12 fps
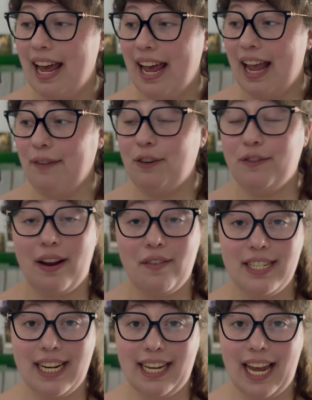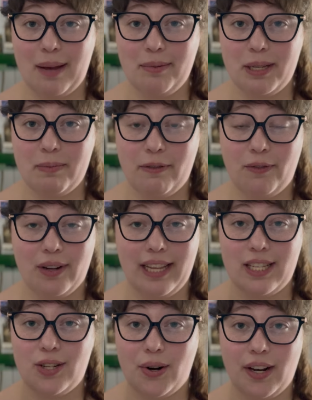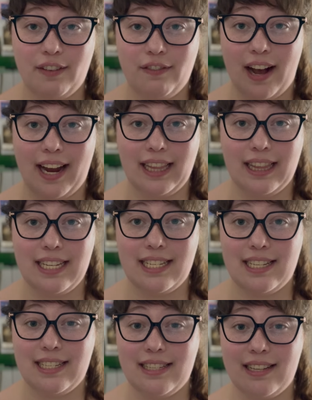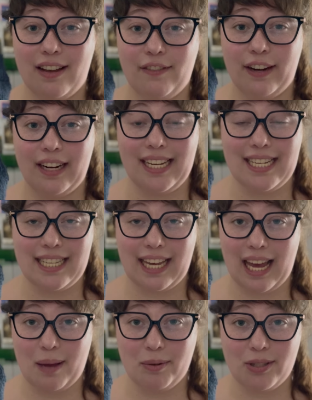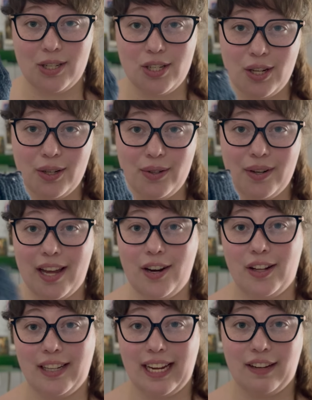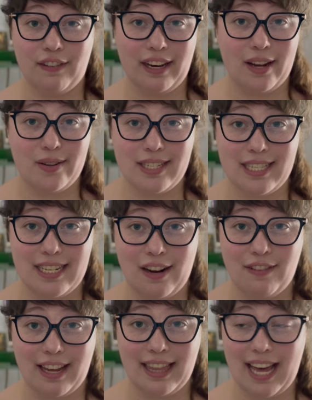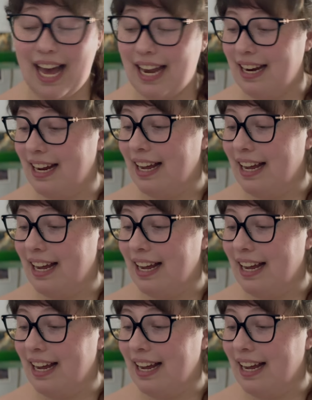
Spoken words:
If you've never done cables before, that's totally fine. This is a very easy cable to do, and I'll link videos and stuff like that.